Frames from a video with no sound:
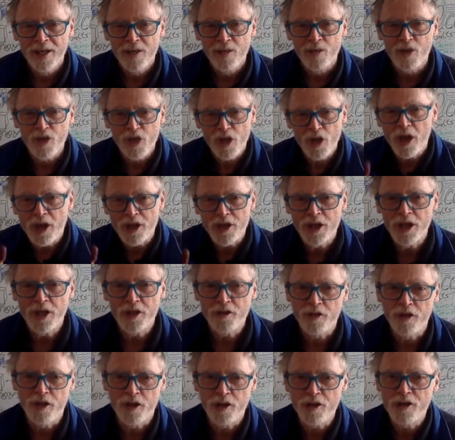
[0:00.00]
Would you like to
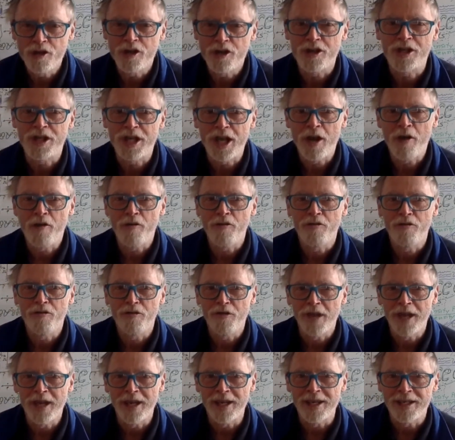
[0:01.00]
introduce yourself
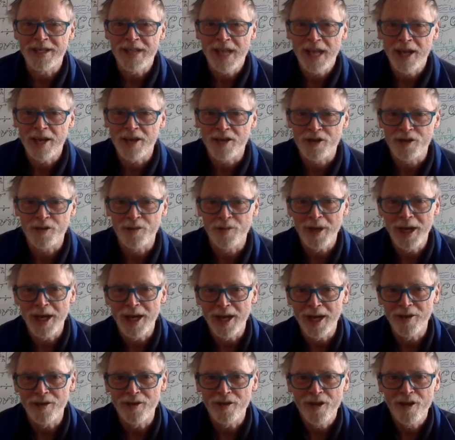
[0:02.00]
and tell us
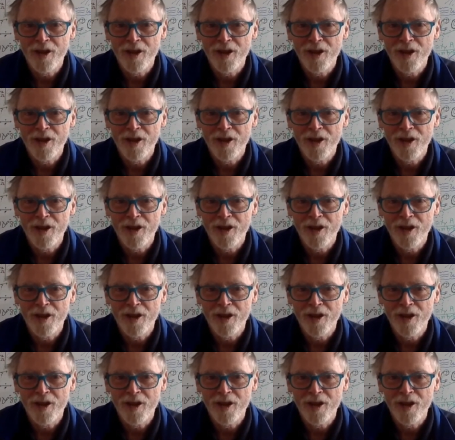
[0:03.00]
about